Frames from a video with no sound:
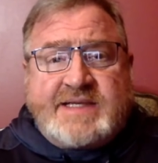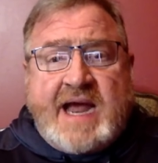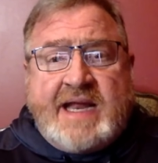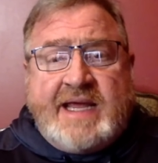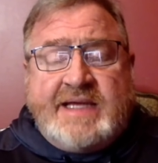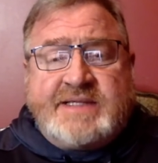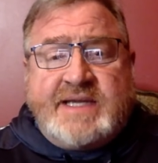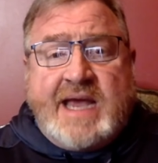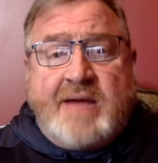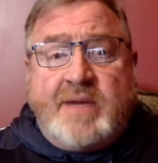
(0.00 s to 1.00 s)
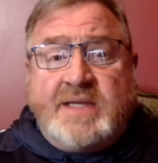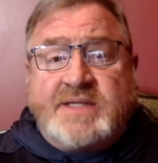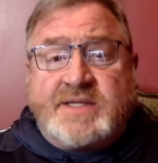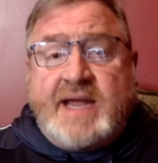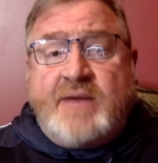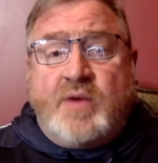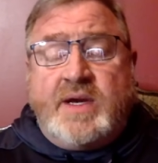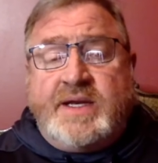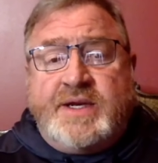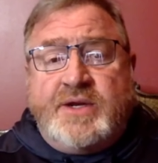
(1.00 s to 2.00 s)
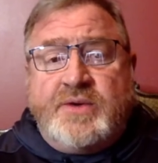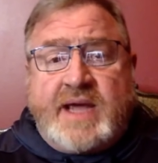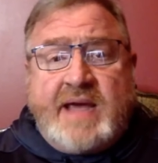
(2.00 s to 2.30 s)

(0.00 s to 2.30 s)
He's got an easy out. But instead, what did he do?